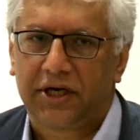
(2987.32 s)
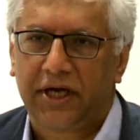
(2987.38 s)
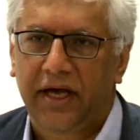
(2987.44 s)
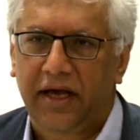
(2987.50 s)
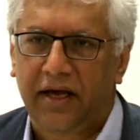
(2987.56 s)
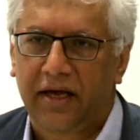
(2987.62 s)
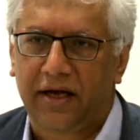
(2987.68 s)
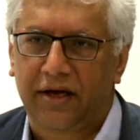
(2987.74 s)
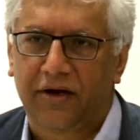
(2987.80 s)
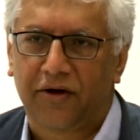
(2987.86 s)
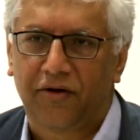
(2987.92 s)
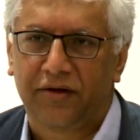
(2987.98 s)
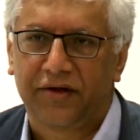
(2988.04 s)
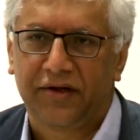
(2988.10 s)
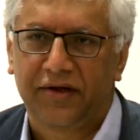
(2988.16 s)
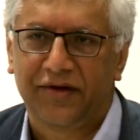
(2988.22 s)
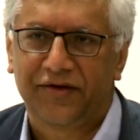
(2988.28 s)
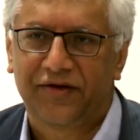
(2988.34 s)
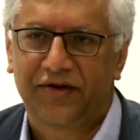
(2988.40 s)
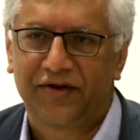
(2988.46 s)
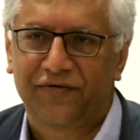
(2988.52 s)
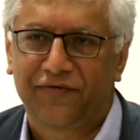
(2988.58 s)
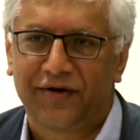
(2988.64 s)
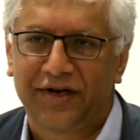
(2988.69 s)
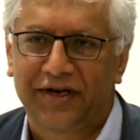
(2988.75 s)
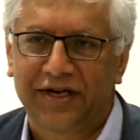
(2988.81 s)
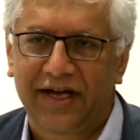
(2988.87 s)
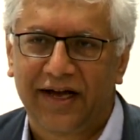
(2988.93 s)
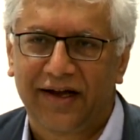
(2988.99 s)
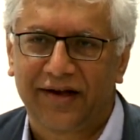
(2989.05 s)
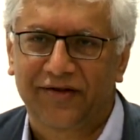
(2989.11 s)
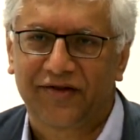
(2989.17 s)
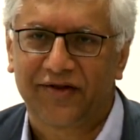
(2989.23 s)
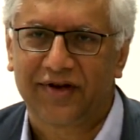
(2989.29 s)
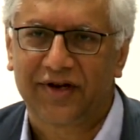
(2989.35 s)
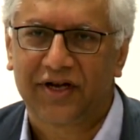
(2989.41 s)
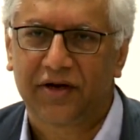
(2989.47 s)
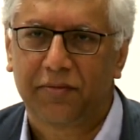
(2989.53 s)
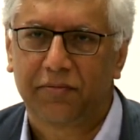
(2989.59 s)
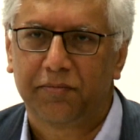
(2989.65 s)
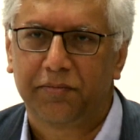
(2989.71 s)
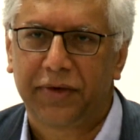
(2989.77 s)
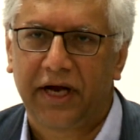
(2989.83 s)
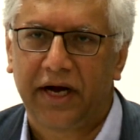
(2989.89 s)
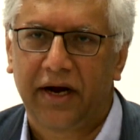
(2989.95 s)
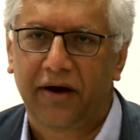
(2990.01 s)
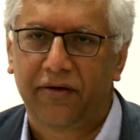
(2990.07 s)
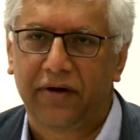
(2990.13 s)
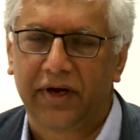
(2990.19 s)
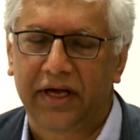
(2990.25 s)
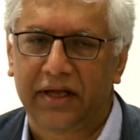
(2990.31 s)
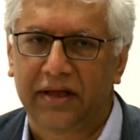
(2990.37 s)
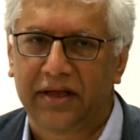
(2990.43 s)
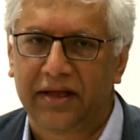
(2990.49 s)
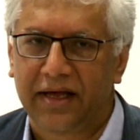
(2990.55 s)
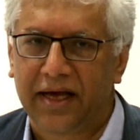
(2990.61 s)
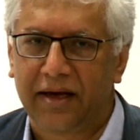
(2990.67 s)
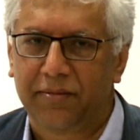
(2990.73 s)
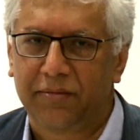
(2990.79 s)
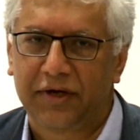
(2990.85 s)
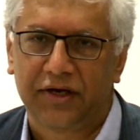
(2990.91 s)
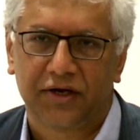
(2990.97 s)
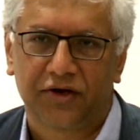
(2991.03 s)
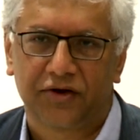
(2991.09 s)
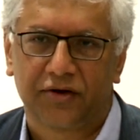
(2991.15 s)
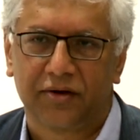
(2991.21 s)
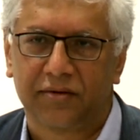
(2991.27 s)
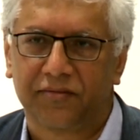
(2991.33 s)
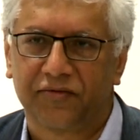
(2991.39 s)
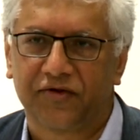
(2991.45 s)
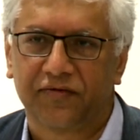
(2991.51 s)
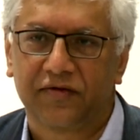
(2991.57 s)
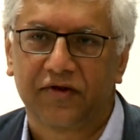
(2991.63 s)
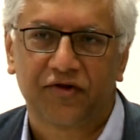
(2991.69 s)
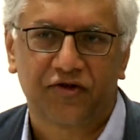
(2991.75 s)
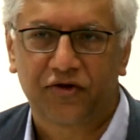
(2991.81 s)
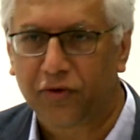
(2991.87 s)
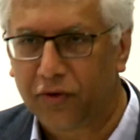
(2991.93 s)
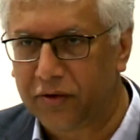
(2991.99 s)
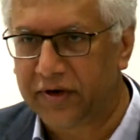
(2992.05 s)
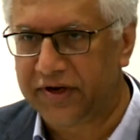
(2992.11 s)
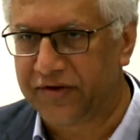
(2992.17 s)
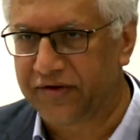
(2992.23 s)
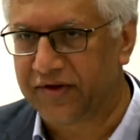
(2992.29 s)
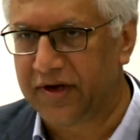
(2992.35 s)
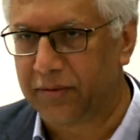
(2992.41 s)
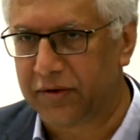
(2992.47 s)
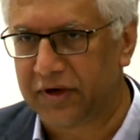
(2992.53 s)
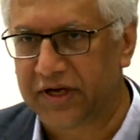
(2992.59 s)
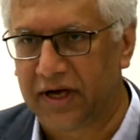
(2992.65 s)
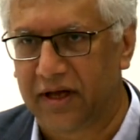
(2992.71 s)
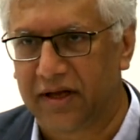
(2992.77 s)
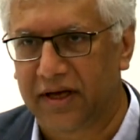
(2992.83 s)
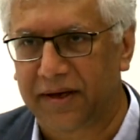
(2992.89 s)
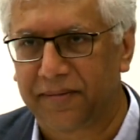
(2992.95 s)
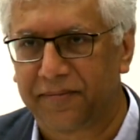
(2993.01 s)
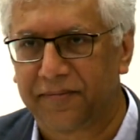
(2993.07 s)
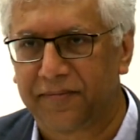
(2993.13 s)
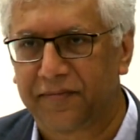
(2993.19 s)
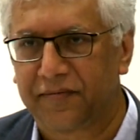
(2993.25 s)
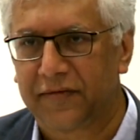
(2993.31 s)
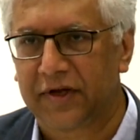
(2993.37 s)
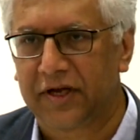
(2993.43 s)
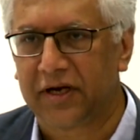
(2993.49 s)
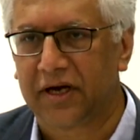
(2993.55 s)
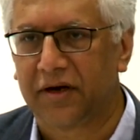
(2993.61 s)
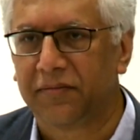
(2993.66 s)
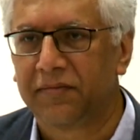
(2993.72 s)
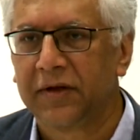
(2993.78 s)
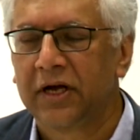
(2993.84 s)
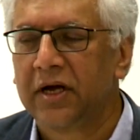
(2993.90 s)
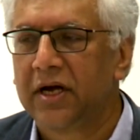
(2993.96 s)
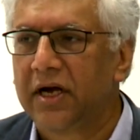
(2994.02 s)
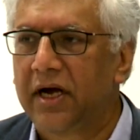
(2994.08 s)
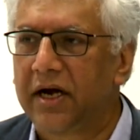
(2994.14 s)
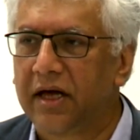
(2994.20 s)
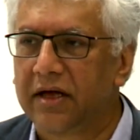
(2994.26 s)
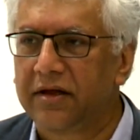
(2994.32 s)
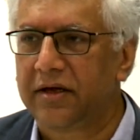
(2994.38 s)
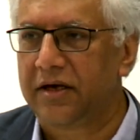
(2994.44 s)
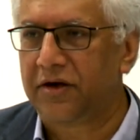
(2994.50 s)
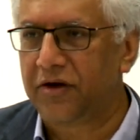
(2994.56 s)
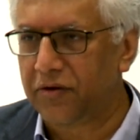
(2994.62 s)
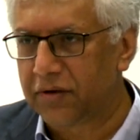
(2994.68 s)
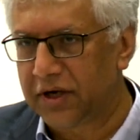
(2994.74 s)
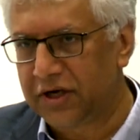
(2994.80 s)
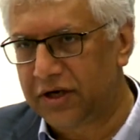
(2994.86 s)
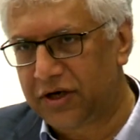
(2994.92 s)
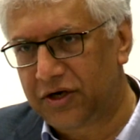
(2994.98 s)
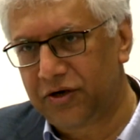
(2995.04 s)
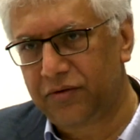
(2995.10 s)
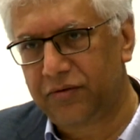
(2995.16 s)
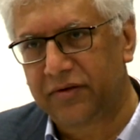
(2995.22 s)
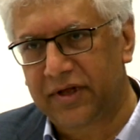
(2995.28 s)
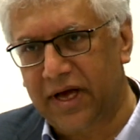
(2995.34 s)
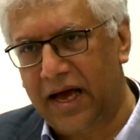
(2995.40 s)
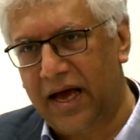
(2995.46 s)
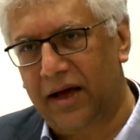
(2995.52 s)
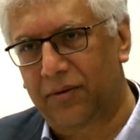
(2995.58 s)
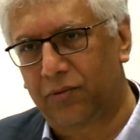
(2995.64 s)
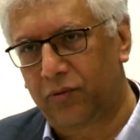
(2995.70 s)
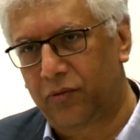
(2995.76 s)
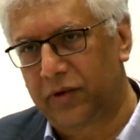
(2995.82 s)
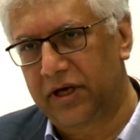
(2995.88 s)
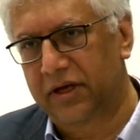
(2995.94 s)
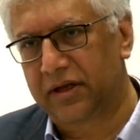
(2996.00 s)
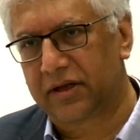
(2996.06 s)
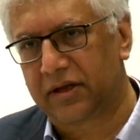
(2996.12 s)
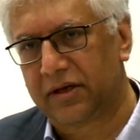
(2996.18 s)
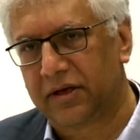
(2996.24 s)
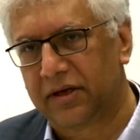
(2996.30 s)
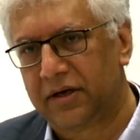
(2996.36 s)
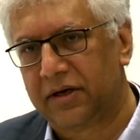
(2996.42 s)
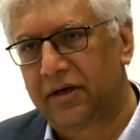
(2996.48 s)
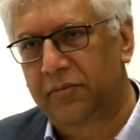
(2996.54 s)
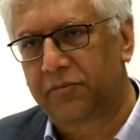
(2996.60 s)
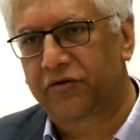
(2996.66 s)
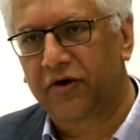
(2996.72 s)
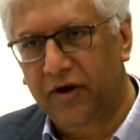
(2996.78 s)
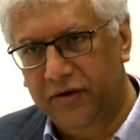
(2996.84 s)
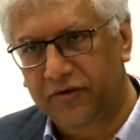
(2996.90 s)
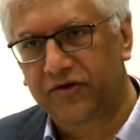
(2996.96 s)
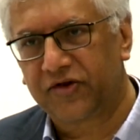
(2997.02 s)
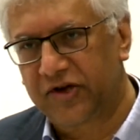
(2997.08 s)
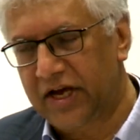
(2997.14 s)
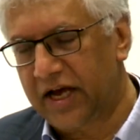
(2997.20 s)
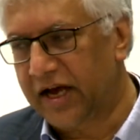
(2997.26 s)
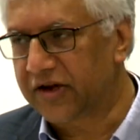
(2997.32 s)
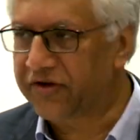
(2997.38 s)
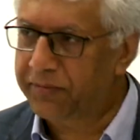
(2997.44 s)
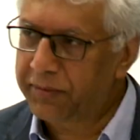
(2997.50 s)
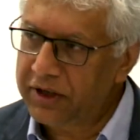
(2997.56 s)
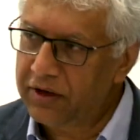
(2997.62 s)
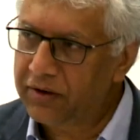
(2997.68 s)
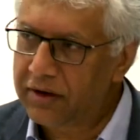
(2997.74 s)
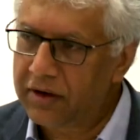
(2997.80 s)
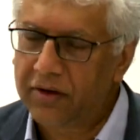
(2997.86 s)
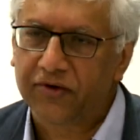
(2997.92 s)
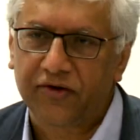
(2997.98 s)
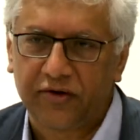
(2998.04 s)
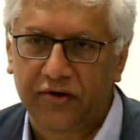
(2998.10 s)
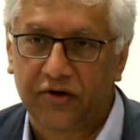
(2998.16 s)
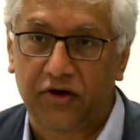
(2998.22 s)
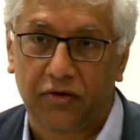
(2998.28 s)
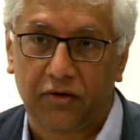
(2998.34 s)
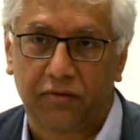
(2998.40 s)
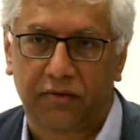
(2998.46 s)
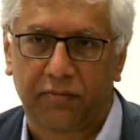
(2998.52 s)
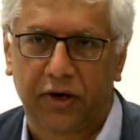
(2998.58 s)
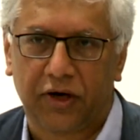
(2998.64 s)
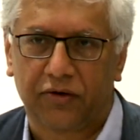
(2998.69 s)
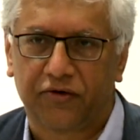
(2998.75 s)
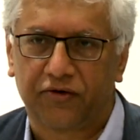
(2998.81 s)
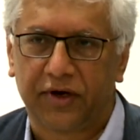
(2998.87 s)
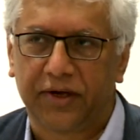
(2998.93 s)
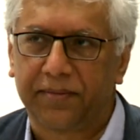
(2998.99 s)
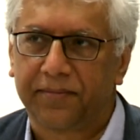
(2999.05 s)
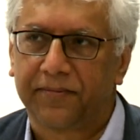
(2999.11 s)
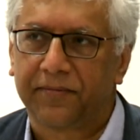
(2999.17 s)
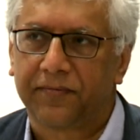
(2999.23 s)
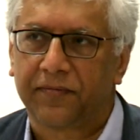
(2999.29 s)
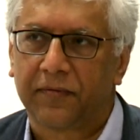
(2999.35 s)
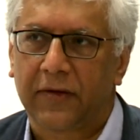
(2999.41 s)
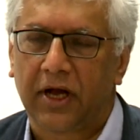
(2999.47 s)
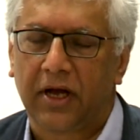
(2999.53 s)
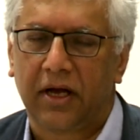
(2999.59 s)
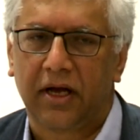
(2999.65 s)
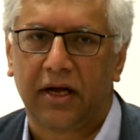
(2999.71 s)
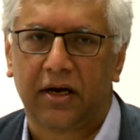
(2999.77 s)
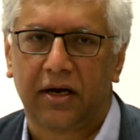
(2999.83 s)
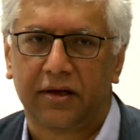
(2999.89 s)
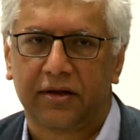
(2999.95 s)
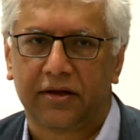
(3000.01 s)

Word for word: take on these different texts and comparing them in terms of the stories they were telling, you know. And I think you can do that with prose text, but you can also do it with poetry. And I